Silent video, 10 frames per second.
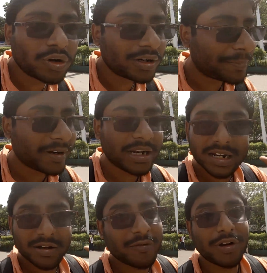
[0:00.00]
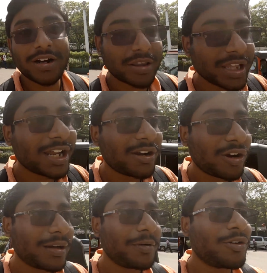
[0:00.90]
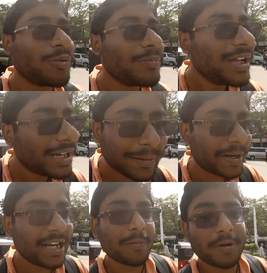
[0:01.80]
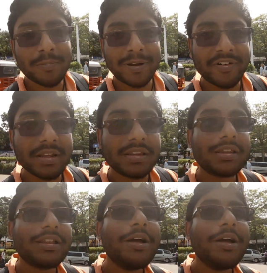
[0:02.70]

or in a single or double room, depending upon your preferences.